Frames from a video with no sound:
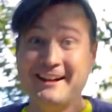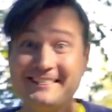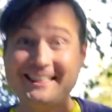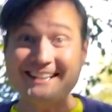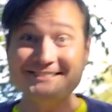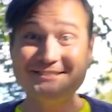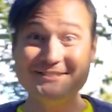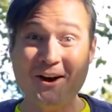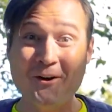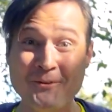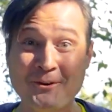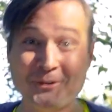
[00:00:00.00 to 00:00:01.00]
that's
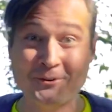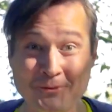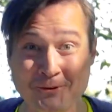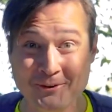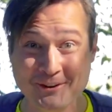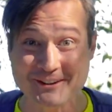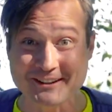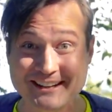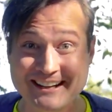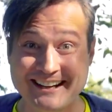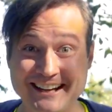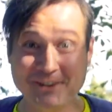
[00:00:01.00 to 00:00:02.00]
so cool.
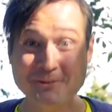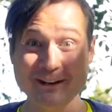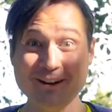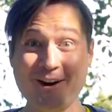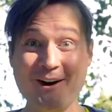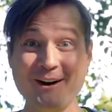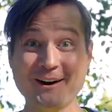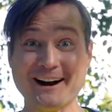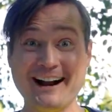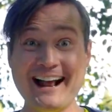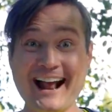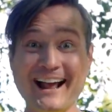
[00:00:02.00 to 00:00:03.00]
Here we are
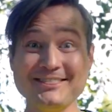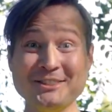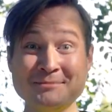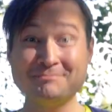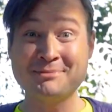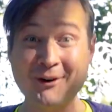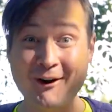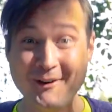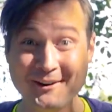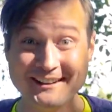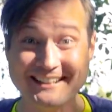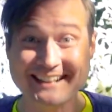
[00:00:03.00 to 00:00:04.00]
at the
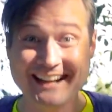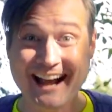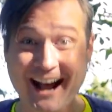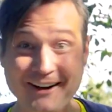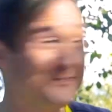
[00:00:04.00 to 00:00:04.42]
park. How